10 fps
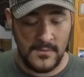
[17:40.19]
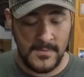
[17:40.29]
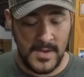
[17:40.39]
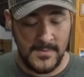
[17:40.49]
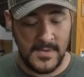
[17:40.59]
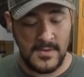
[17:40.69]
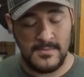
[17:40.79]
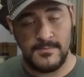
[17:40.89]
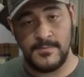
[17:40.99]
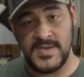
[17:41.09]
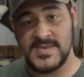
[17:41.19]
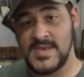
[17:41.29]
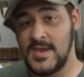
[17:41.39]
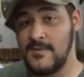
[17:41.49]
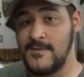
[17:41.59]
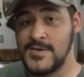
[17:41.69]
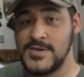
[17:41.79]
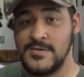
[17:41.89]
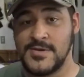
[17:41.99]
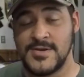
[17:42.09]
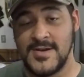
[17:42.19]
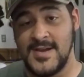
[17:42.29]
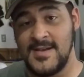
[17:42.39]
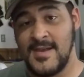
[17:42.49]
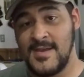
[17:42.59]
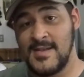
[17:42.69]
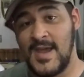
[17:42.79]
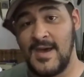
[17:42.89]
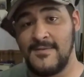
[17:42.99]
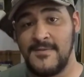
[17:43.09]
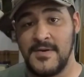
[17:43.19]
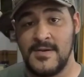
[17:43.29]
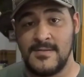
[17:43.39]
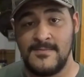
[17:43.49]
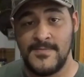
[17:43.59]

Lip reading: Remember, be safe, shoot straight, have fun.